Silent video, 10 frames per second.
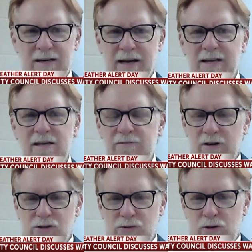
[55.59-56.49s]
any
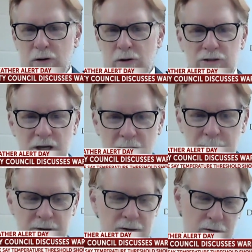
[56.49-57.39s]
of us who go out
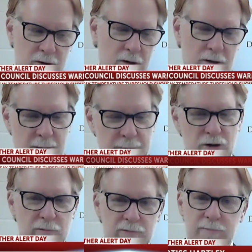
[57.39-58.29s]
shopping or are
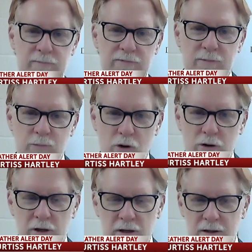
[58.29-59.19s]
coming home from from
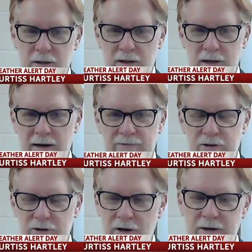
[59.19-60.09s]
work uh,
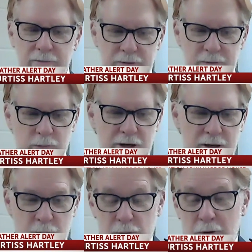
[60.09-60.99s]
after dark,
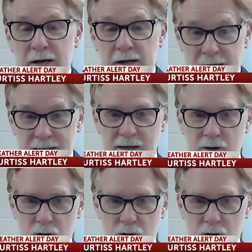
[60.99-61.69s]
we we recognize how